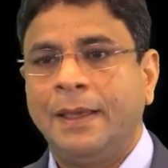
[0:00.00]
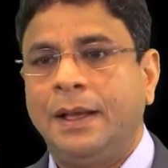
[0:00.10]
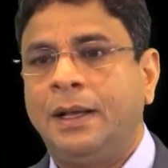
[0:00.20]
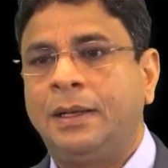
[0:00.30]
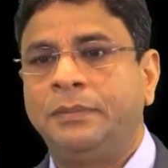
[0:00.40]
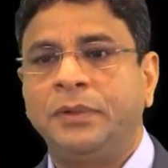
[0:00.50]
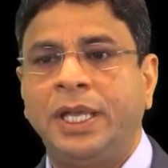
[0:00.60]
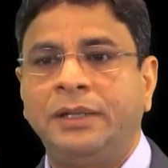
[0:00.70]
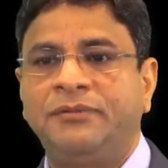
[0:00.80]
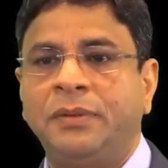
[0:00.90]

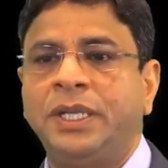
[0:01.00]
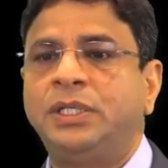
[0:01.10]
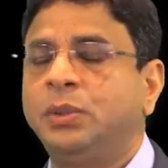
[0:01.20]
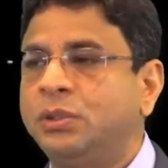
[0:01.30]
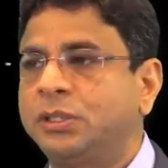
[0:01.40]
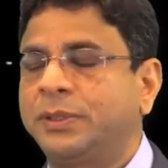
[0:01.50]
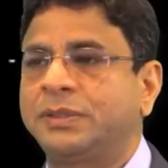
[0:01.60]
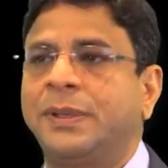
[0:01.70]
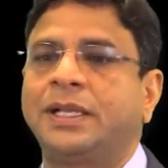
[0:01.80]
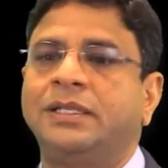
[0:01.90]
And from a tools
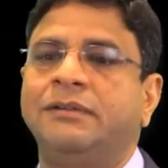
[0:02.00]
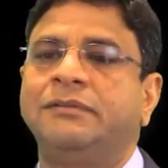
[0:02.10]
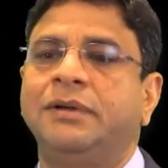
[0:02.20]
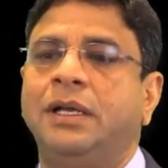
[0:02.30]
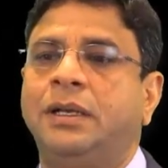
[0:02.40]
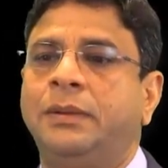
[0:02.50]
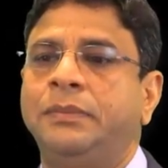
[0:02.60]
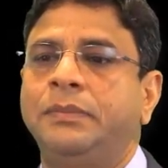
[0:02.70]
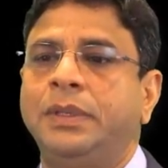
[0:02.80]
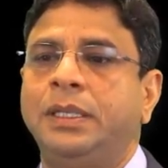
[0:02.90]
perspective,
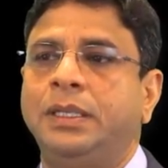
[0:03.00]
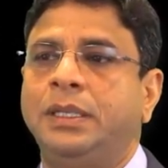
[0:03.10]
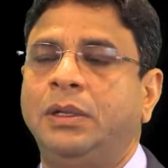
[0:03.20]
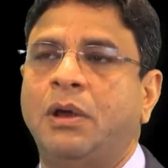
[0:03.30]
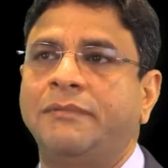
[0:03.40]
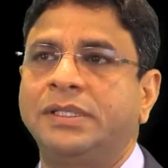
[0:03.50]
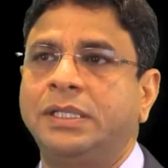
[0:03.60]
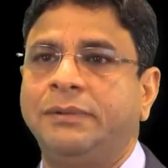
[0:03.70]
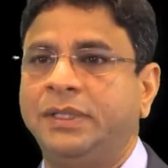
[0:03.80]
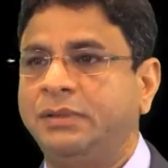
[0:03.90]

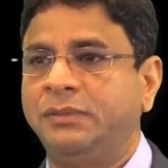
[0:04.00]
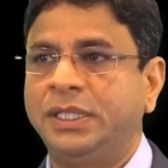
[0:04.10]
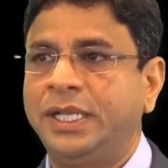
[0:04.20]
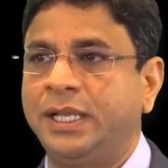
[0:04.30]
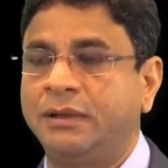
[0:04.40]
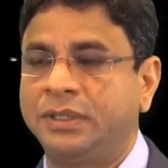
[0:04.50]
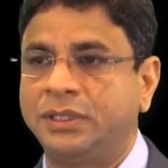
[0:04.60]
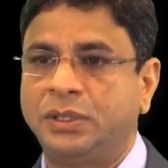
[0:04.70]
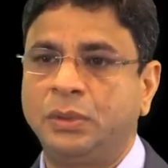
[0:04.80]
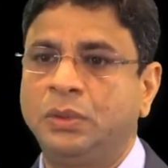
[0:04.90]
obviously with data
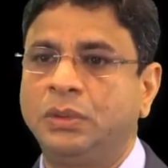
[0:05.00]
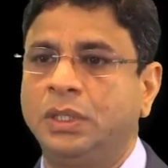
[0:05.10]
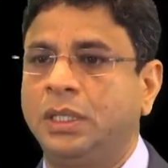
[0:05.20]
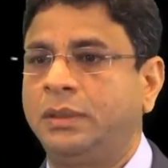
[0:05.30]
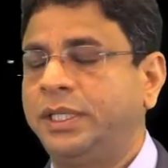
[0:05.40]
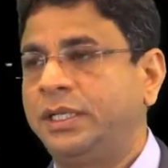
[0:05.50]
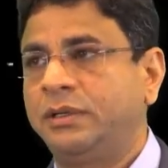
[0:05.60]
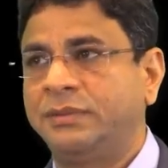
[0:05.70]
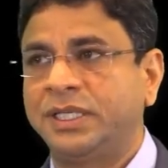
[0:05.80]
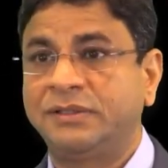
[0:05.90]

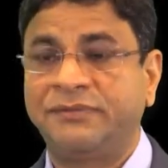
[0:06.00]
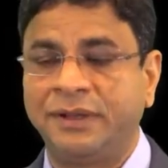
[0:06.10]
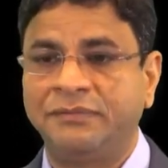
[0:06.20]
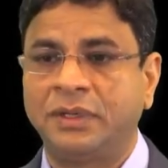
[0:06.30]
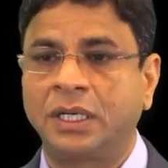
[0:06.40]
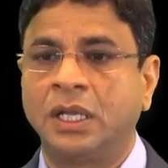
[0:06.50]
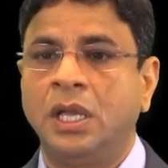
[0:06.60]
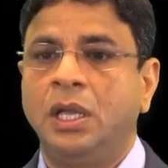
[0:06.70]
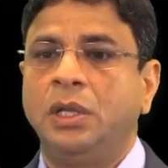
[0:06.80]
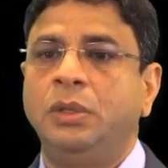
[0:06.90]
governance framework,
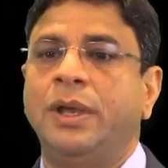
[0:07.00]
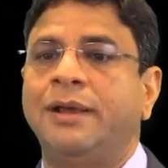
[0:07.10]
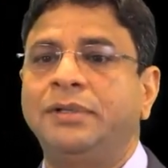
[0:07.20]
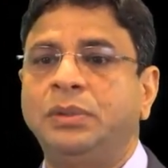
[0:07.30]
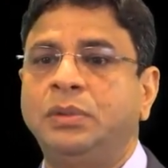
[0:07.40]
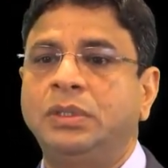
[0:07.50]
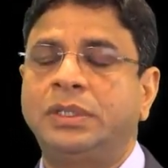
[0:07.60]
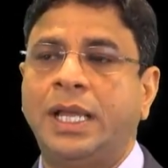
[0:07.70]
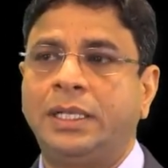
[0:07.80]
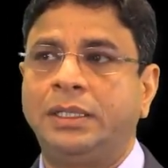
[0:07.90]
you have tools
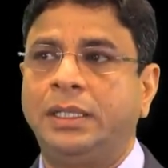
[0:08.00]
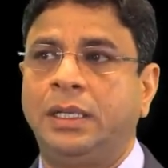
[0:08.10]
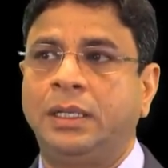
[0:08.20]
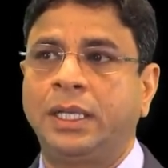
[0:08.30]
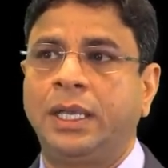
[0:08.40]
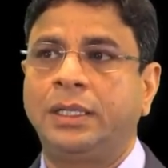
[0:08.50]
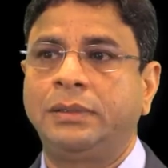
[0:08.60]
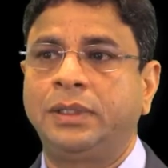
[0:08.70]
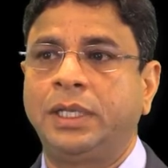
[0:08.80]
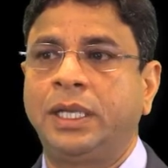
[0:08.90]
that can
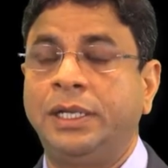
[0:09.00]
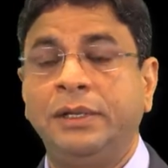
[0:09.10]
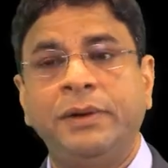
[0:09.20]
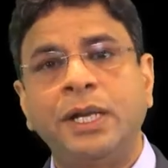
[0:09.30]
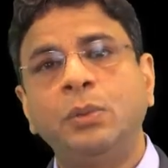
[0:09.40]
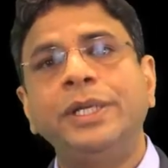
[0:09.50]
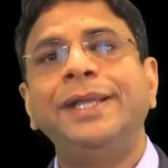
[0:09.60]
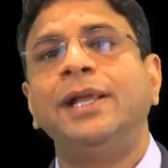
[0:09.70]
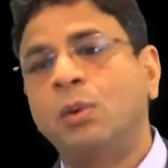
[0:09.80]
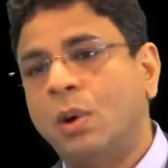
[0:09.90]
integrate with
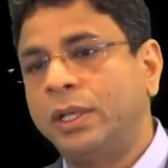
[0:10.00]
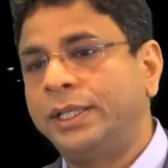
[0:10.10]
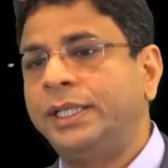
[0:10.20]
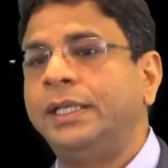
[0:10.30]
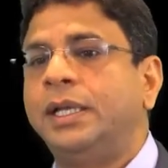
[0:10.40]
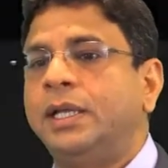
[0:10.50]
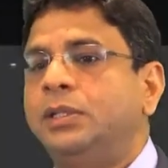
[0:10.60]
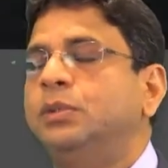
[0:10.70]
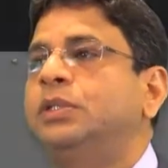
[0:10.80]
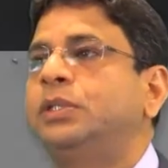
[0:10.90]
data quality
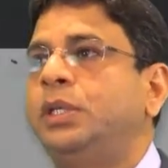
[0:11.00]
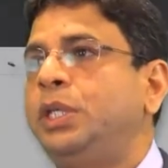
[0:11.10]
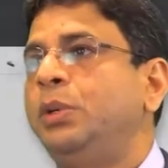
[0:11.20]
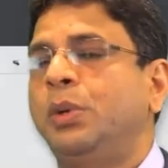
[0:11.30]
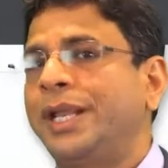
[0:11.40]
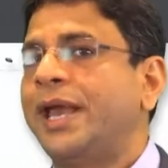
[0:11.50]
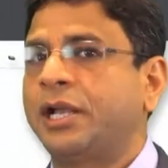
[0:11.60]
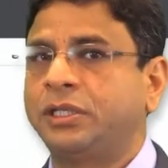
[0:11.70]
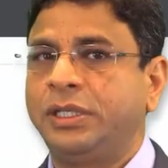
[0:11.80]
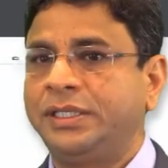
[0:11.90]
tools, so you can
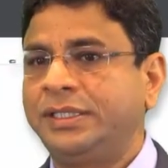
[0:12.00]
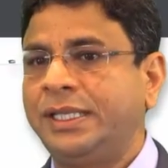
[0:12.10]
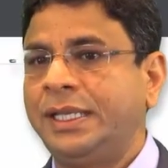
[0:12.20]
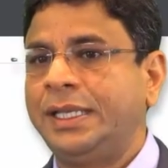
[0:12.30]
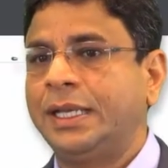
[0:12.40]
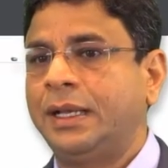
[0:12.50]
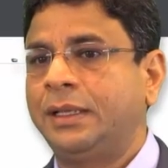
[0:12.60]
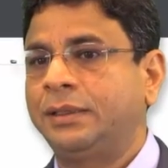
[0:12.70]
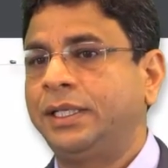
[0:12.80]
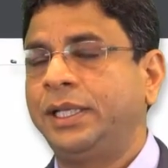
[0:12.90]
actually see
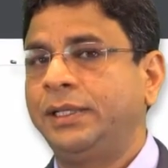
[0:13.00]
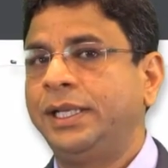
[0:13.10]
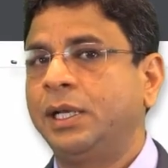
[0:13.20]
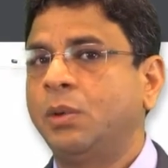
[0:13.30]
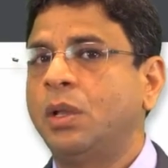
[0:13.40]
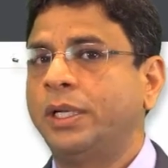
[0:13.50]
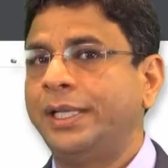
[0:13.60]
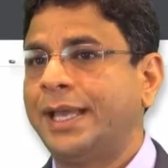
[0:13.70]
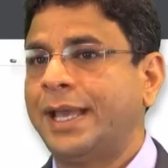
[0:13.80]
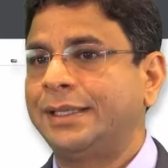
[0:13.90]
the data
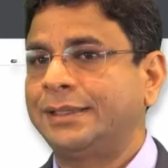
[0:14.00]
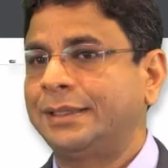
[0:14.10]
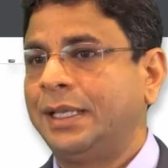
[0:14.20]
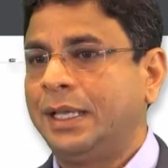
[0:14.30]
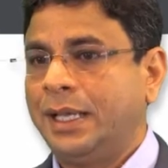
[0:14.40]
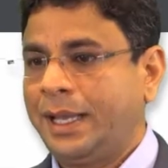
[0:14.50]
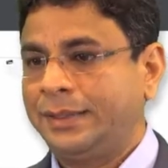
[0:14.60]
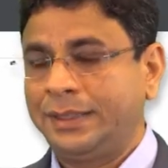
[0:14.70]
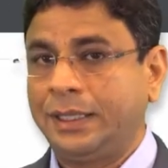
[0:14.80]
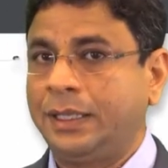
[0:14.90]
quality as
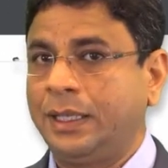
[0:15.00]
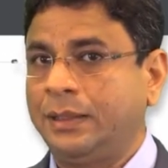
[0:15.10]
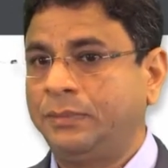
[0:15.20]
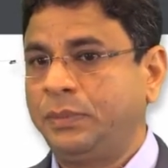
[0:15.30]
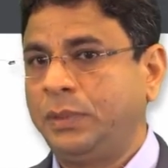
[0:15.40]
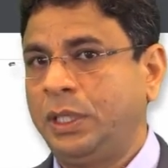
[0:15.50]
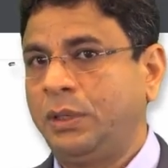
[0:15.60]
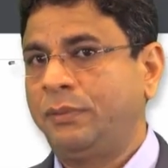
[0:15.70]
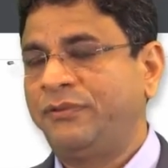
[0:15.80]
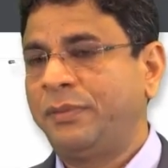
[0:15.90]
it,
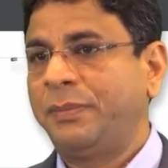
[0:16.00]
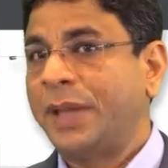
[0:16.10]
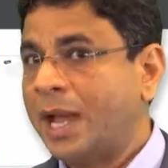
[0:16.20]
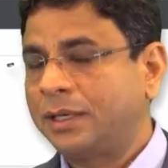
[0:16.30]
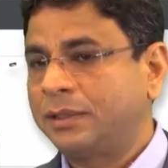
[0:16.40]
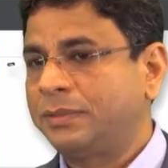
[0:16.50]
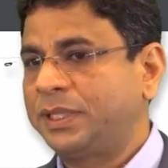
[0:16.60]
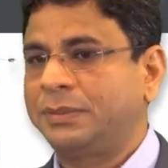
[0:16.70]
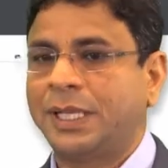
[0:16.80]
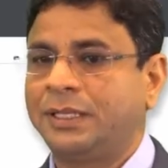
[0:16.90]
from a pattern
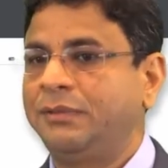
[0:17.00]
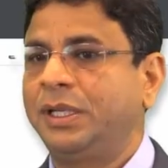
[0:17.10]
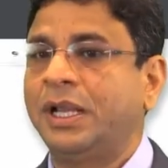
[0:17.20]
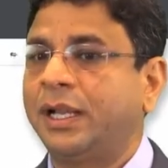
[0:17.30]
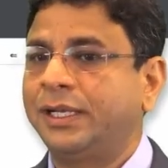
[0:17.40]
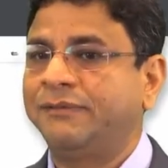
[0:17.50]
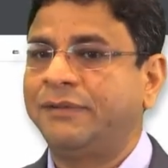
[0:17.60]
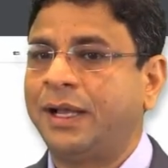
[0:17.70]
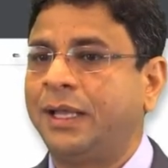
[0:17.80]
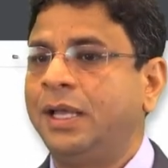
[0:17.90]
perspective, you can
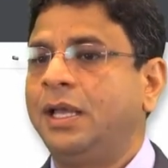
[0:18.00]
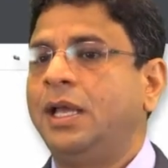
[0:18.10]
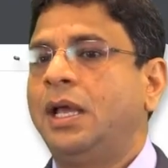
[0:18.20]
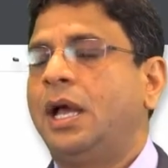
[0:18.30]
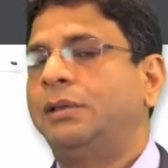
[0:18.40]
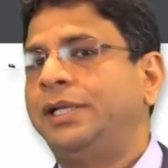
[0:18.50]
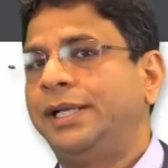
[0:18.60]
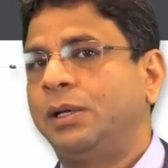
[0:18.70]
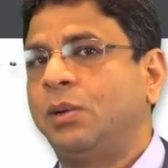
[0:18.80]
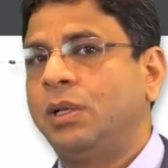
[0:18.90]
identify how the
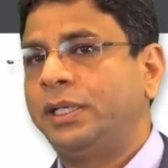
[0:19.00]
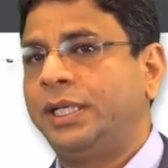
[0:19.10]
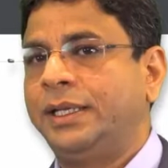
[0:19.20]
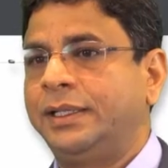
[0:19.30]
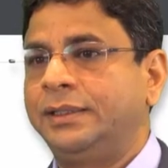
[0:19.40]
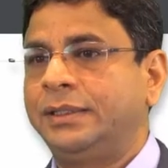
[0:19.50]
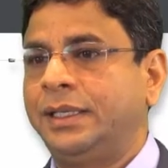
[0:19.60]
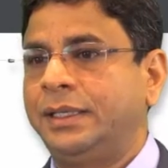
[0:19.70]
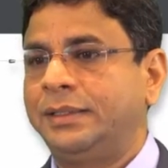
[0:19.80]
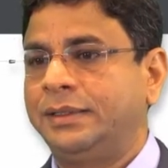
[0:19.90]
data quality is
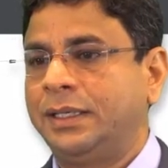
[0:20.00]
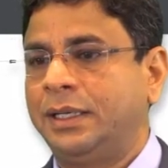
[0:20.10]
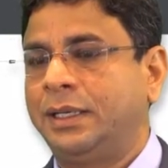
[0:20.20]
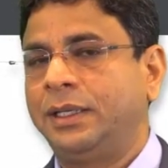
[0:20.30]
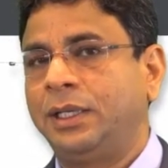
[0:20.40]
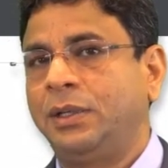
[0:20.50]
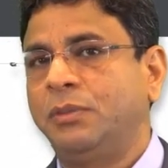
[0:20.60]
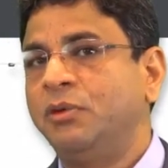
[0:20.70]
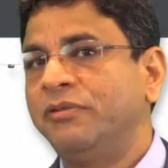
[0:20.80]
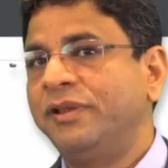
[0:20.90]

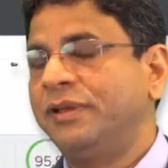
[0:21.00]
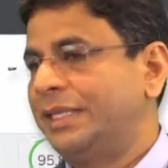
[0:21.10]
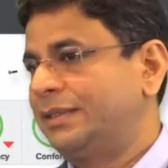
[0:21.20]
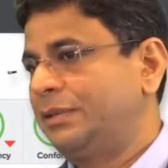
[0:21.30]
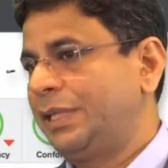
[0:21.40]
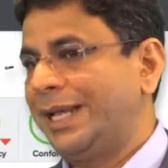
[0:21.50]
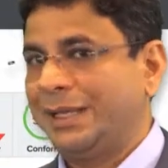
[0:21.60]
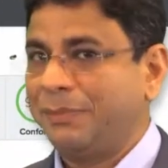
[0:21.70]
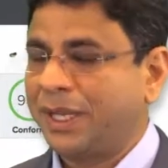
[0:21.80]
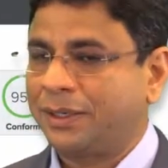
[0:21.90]
moving. Is it
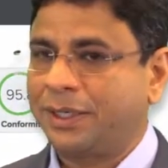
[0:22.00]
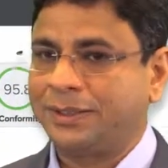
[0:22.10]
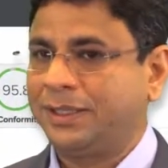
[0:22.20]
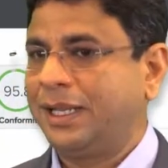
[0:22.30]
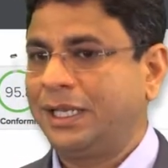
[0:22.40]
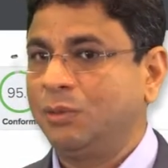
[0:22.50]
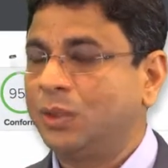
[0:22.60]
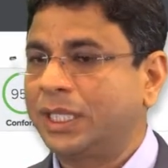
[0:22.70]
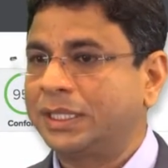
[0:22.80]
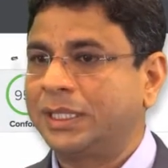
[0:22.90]
getting better? Is it getting
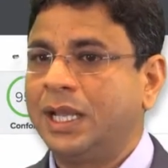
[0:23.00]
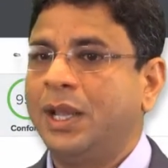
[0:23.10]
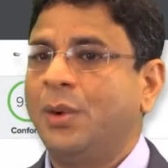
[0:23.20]
worse?